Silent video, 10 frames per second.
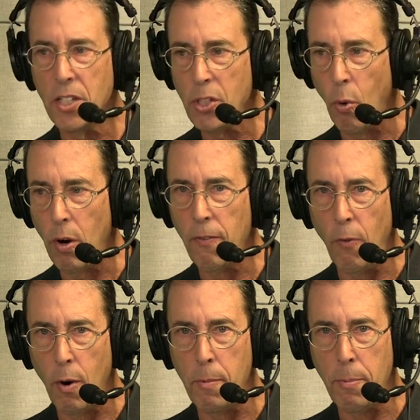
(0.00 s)
to store a
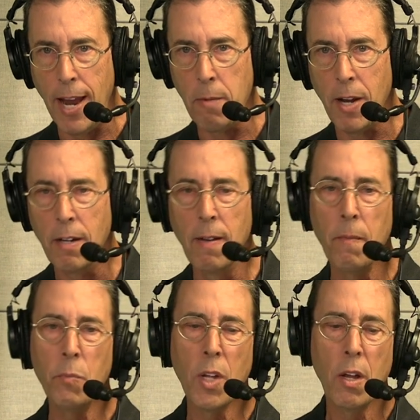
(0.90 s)
form of payment.
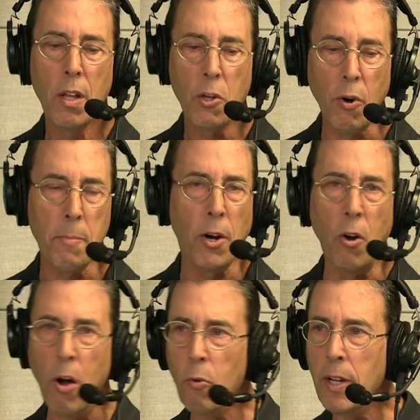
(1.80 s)
The
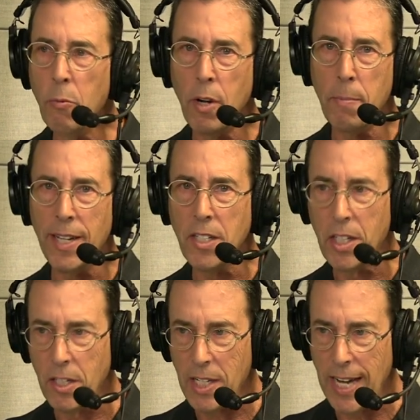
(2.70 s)
criminal only would have been
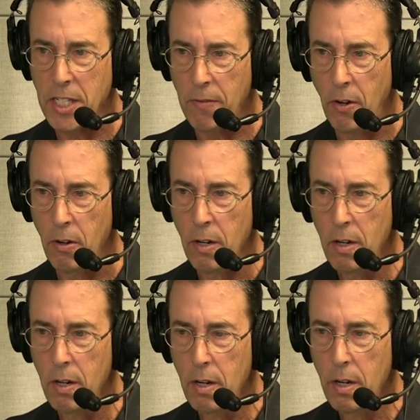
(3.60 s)
successful
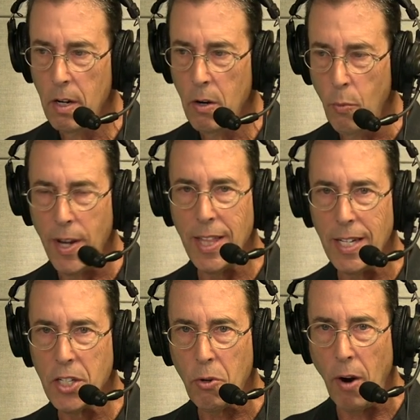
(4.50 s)
with
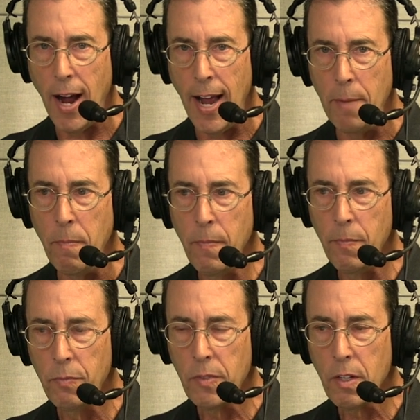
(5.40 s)
this crime
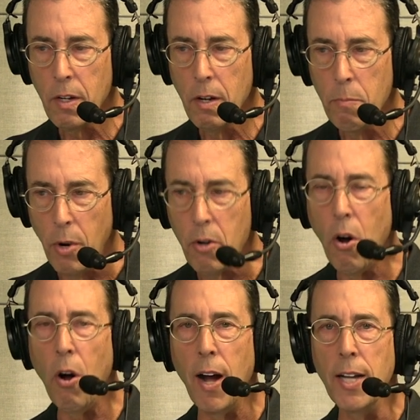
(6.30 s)

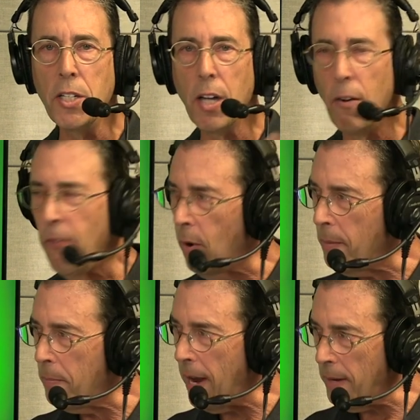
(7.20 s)
because a
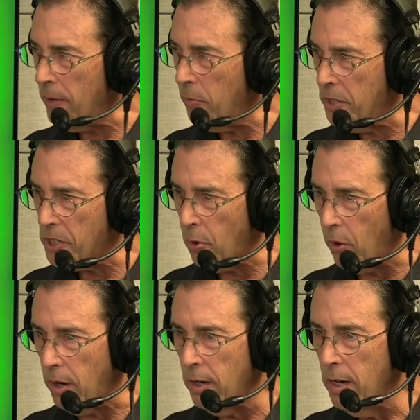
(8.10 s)
form of payment was
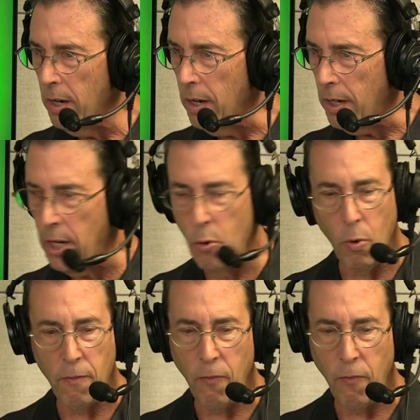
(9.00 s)
stored. You were